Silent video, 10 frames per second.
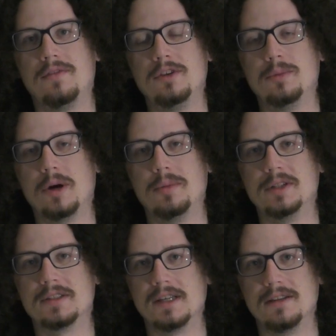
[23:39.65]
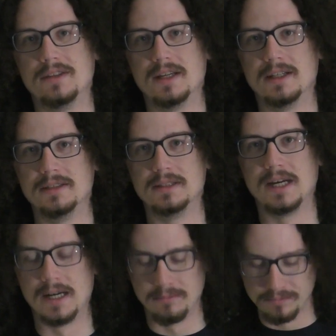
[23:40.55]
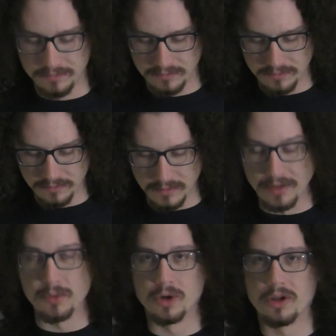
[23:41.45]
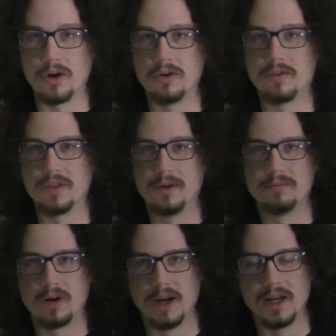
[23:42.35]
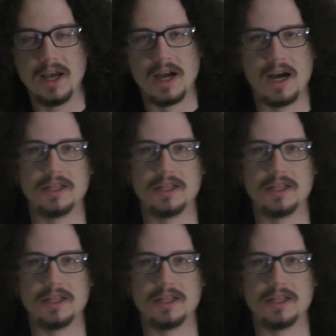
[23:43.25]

I'm gonna just read them out, and then